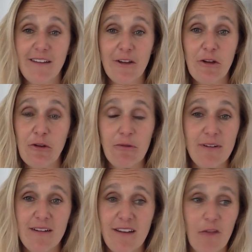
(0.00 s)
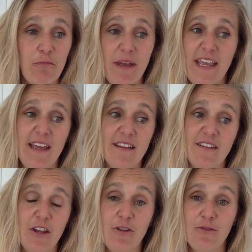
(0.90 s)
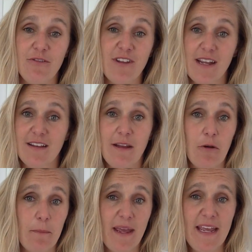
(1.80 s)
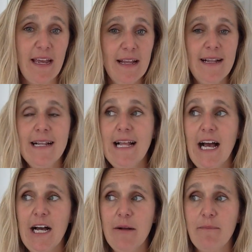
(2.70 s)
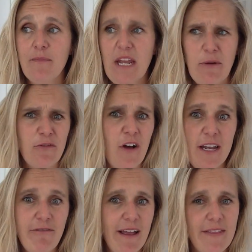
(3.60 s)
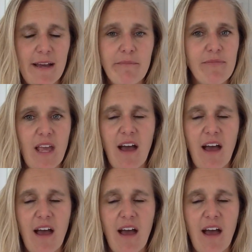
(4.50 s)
who love me and who checked in on me, and I was fine around them.